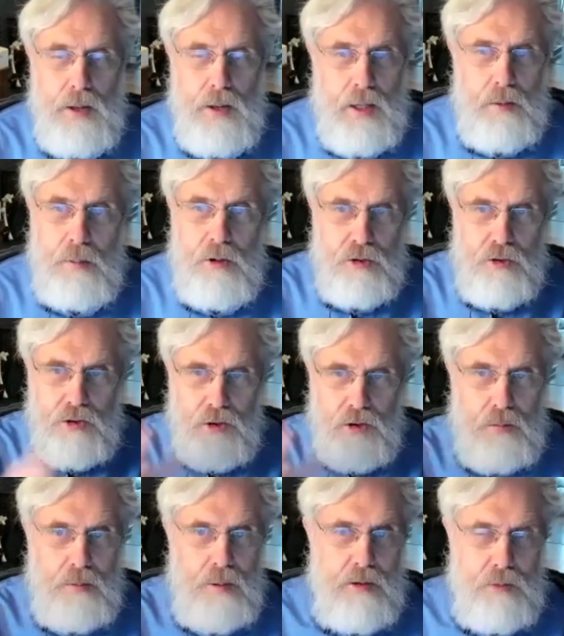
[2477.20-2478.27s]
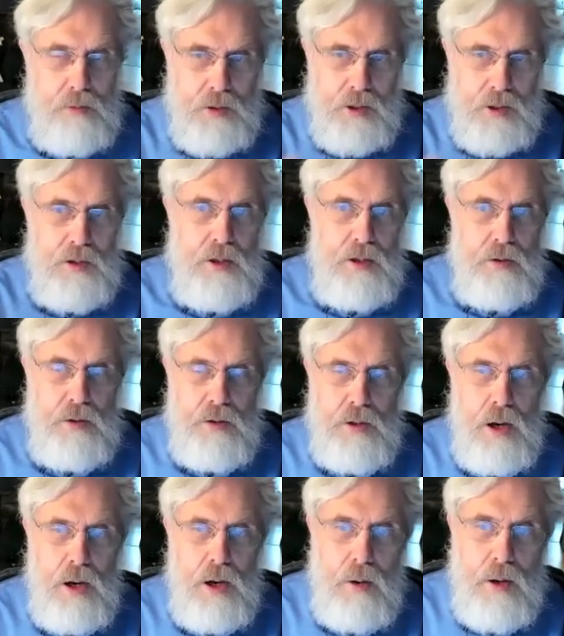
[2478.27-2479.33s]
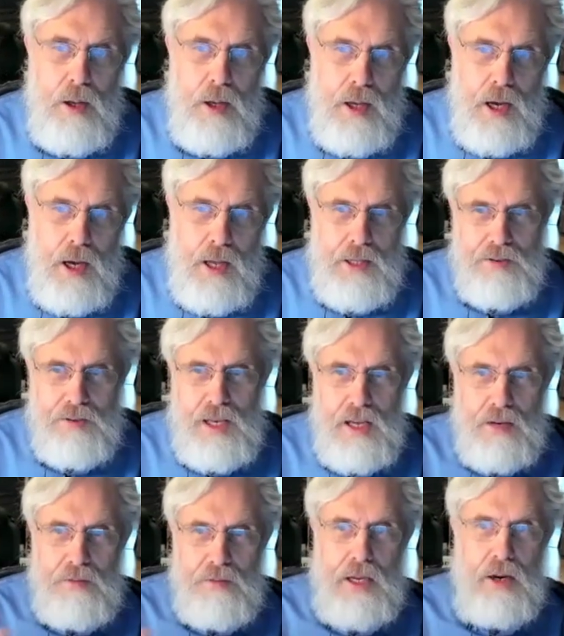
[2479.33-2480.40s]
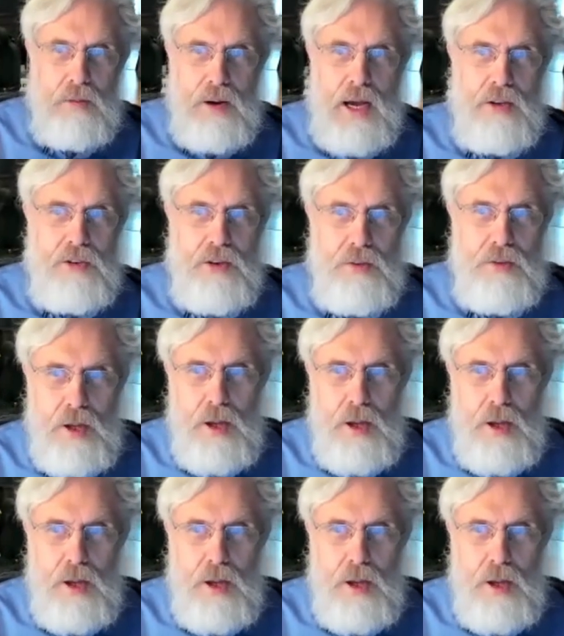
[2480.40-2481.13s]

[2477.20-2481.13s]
and the Personal Genome Project will continue to go. It's kind of like a ratchet.